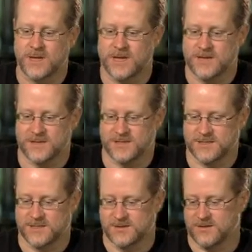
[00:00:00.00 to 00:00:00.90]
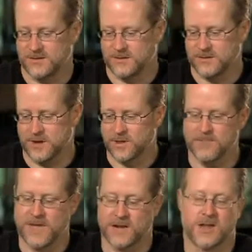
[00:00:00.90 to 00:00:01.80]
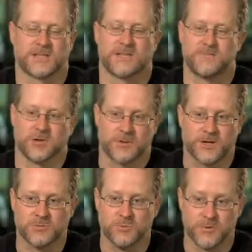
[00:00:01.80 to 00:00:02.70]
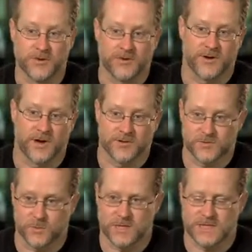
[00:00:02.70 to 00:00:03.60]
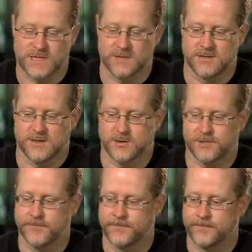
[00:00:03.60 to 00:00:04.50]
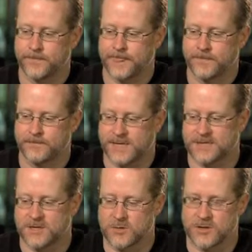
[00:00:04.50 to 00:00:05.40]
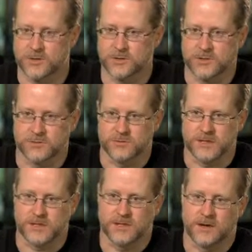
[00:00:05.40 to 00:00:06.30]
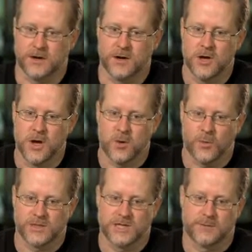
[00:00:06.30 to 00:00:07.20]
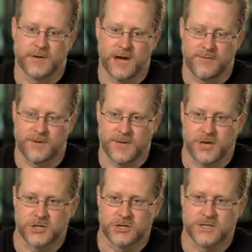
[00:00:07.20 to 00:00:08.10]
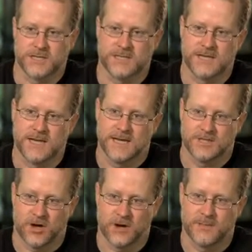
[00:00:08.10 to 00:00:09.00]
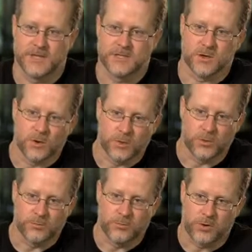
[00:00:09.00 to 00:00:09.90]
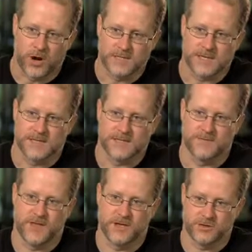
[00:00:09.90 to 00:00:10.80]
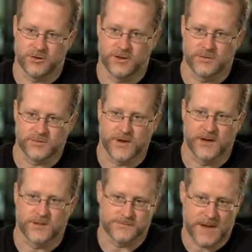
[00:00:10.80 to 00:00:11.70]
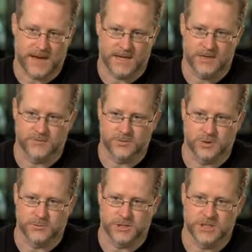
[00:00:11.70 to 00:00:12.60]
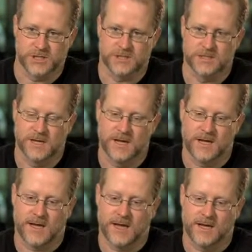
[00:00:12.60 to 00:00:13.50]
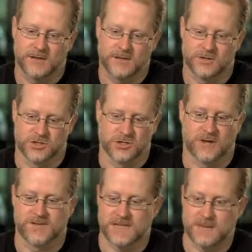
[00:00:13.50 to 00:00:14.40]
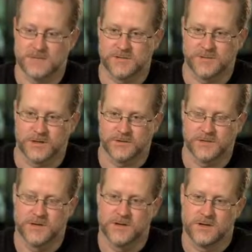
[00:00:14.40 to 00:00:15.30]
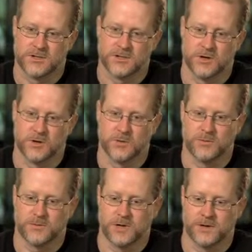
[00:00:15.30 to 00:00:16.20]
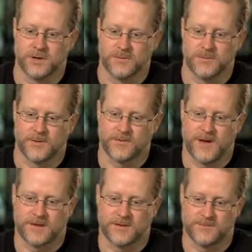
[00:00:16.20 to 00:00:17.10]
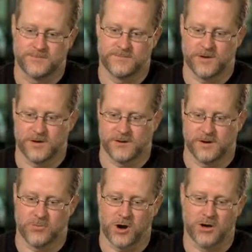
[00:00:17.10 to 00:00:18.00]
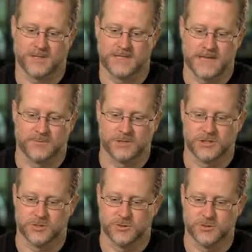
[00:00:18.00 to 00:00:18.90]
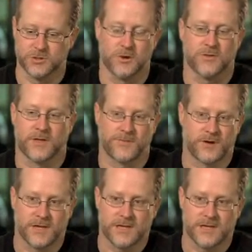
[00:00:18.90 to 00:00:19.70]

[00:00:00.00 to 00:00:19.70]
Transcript: is made a lot simpler by just moving the files from one side to the other. But that's not quite the whole story. What Site Recovery Manager does is automates the whole process of then turning those files back into the virtual machines. And there's a lot of steps involved, so the fact that our product is able to do all that very